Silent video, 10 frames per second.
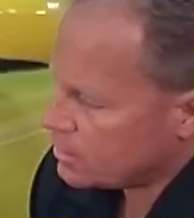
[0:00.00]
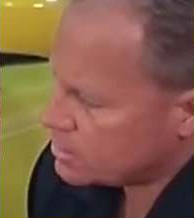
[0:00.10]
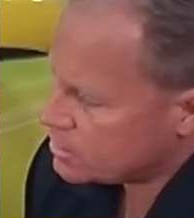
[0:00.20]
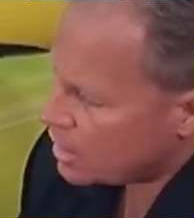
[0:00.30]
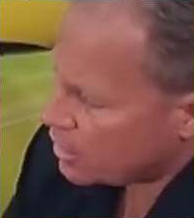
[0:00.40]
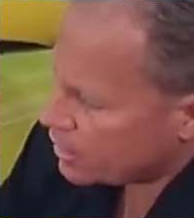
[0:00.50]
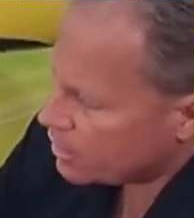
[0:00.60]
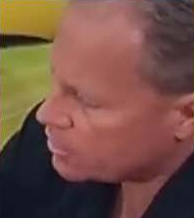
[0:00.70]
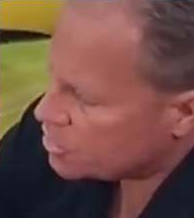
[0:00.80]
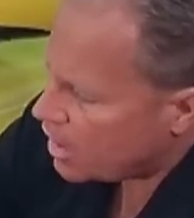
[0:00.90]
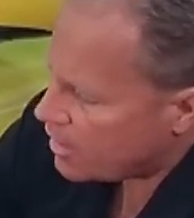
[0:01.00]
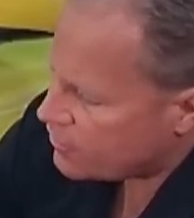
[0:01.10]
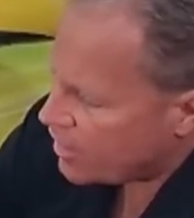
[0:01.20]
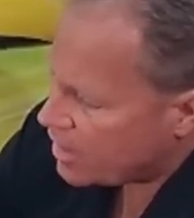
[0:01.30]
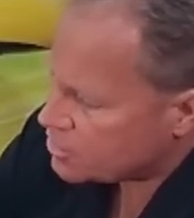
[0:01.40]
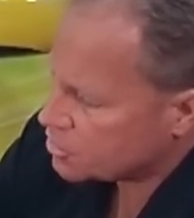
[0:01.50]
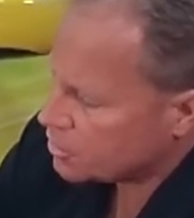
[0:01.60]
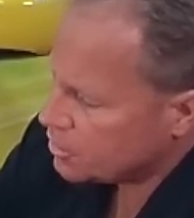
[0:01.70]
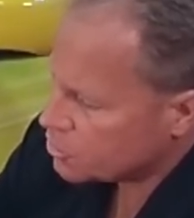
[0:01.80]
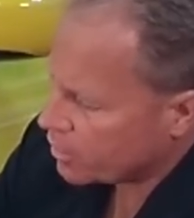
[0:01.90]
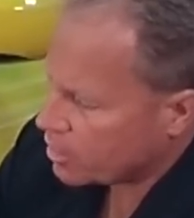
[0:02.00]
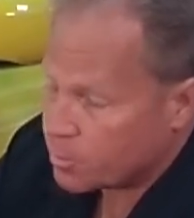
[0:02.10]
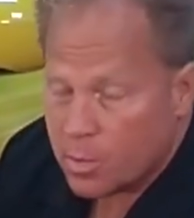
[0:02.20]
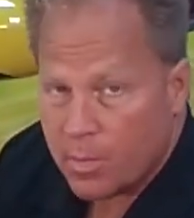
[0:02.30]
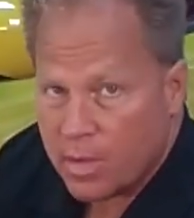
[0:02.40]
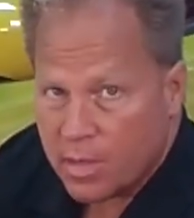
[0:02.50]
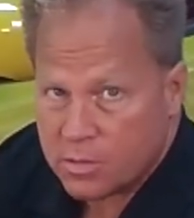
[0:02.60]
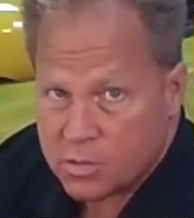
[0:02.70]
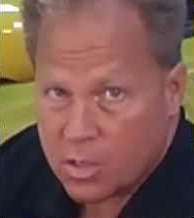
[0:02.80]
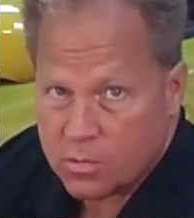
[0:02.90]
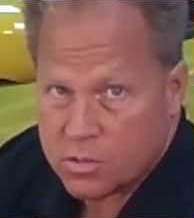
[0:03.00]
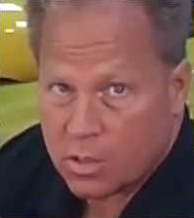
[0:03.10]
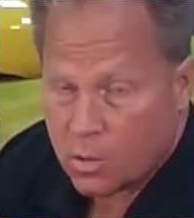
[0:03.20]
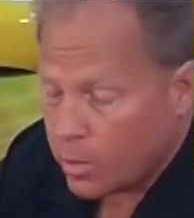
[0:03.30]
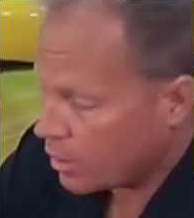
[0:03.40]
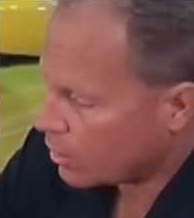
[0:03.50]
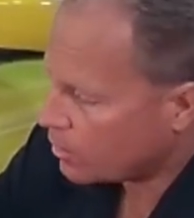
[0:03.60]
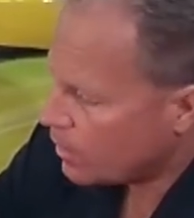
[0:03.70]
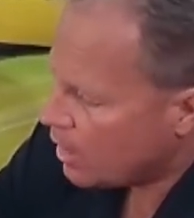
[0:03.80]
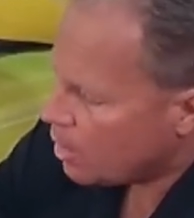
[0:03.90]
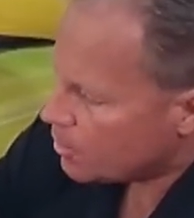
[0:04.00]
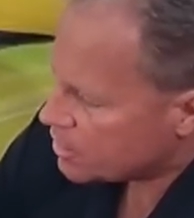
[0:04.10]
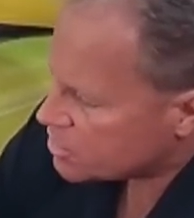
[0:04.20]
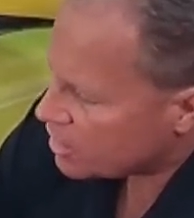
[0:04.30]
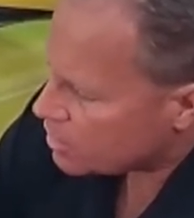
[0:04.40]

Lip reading: this is not only going to dry it faster so I can put my next coats on quicker, but it's going